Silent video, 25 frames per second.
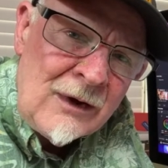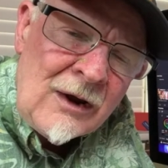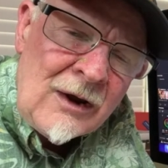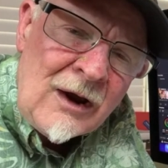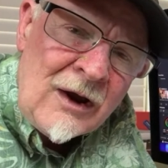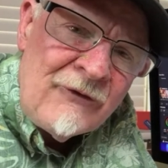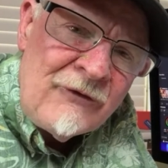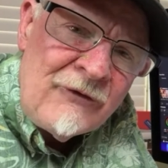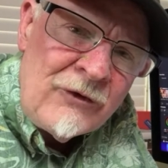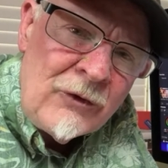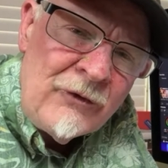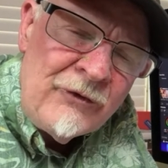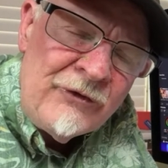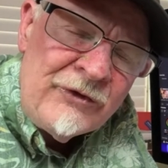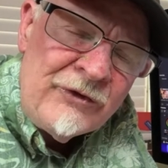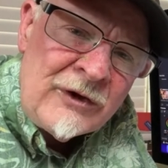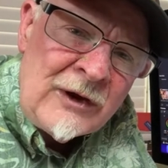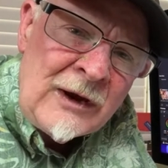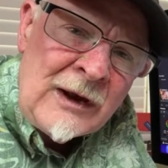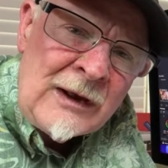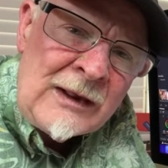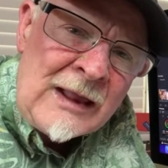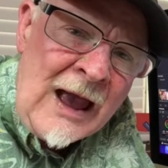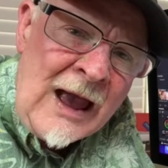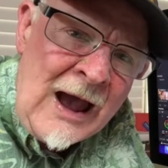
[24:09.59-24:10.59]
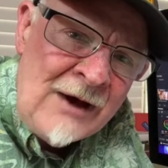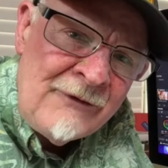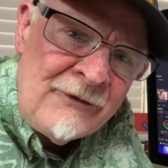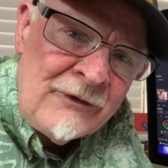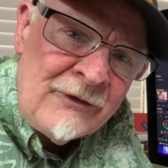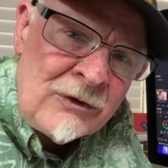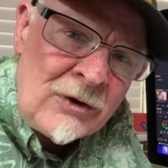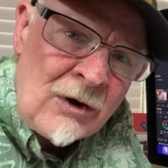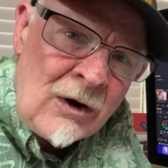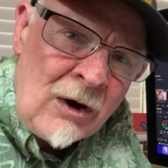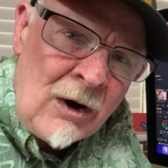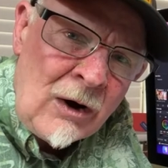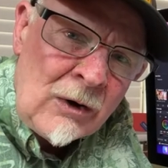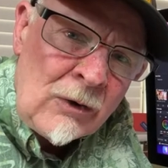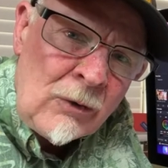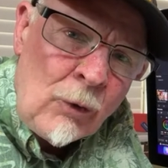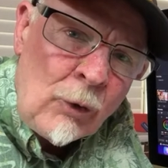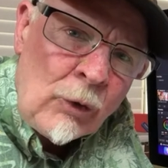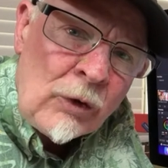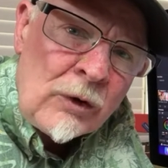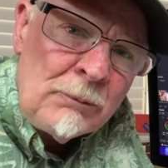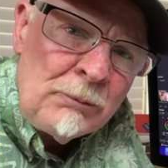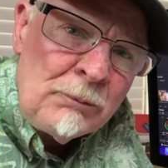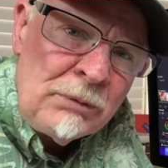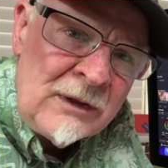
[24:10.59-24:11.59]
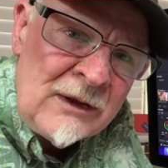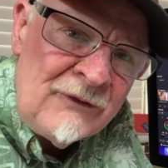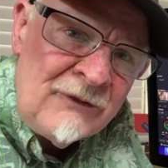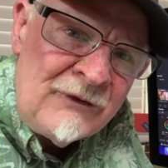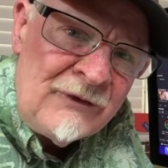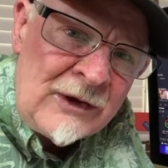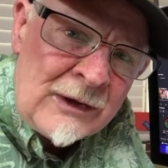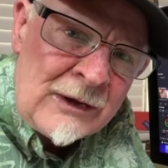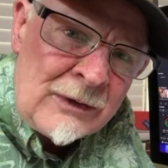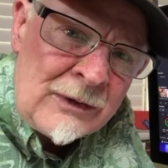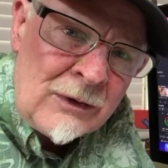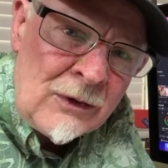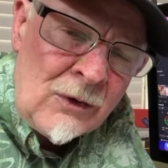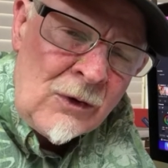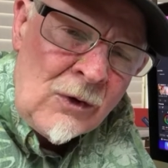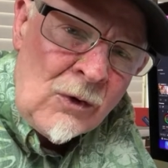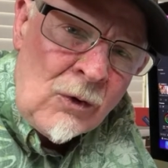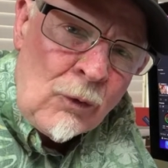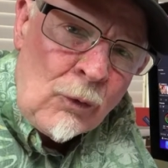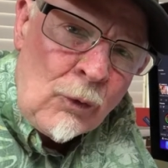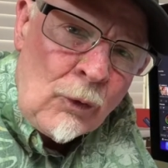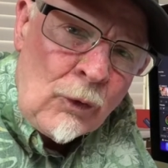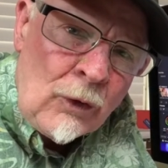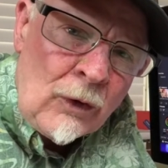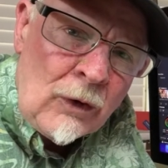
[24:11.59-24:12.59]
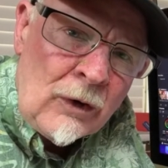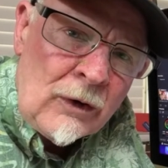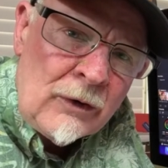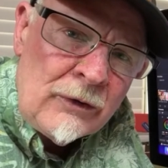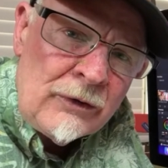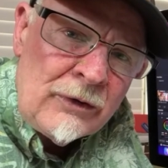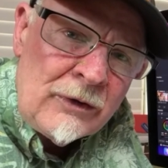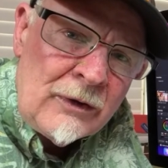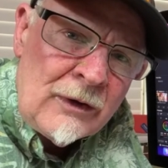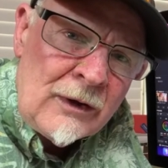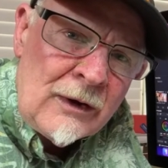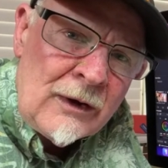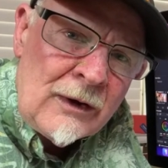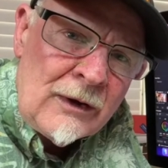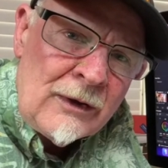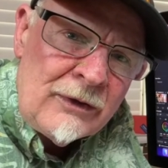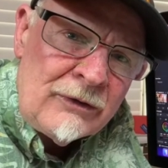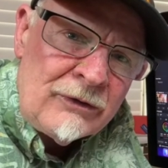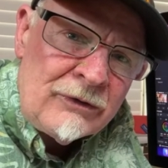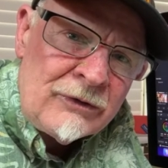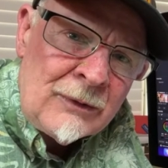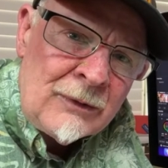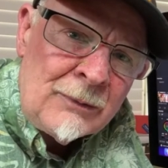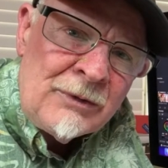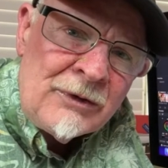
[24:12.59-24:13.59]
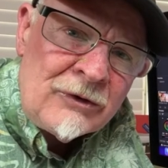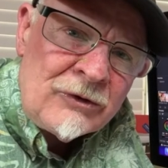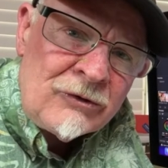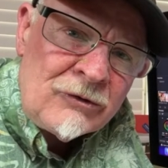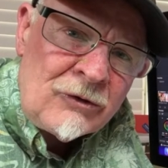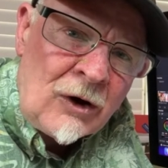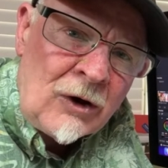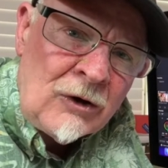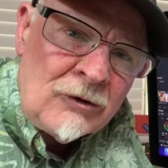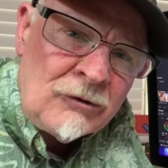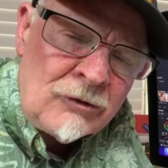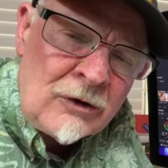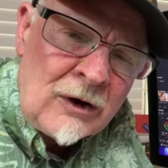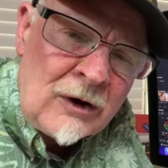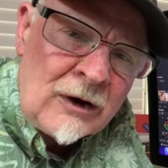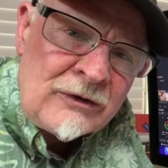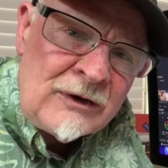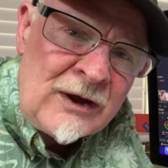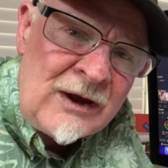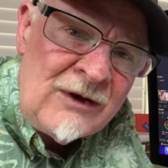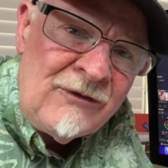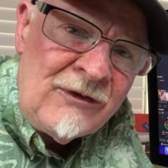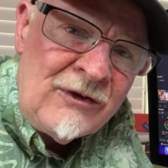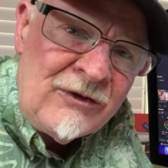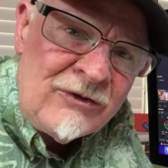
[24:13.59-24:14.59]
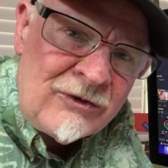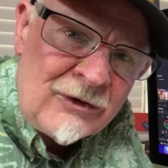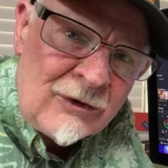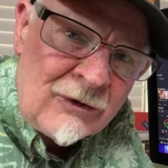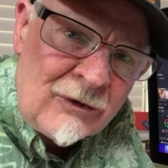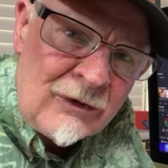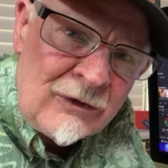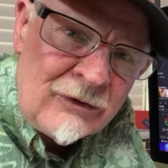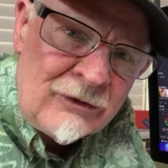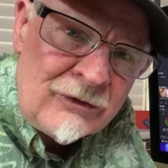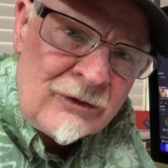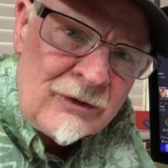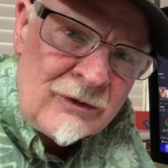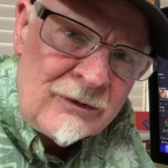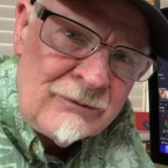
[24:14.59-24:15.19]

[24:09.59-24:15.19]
If you've seen Avatar or Oblivion or some of the Star Trek TV series,